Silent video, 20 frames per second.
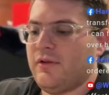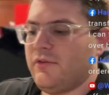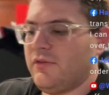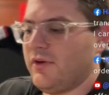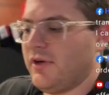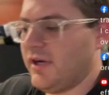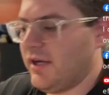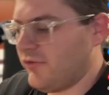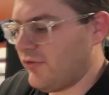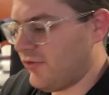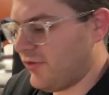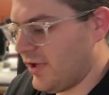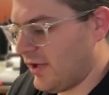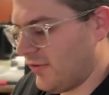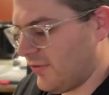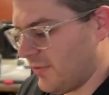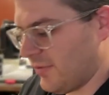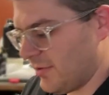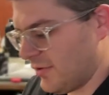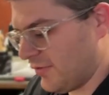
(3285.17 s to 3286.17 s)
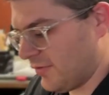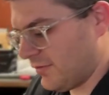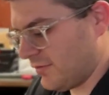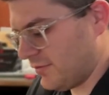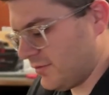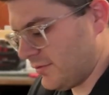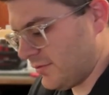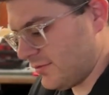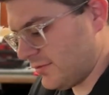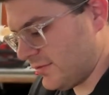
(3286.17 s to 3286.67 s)
Sorry, guys, just getting some of
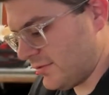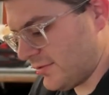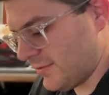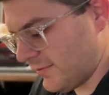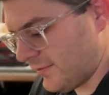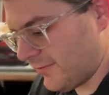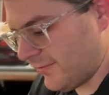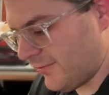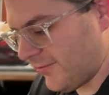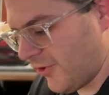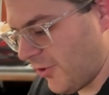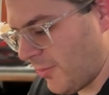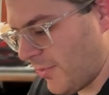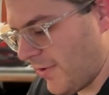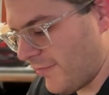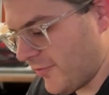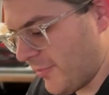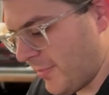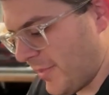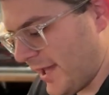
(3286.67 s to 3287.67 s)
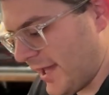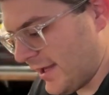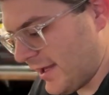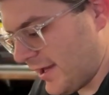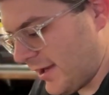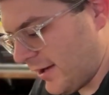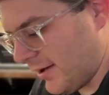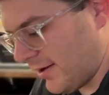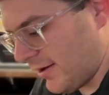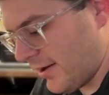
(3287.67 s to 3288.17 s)
this film off the back
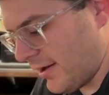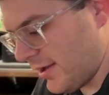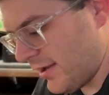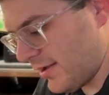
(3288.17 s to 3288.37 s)
here.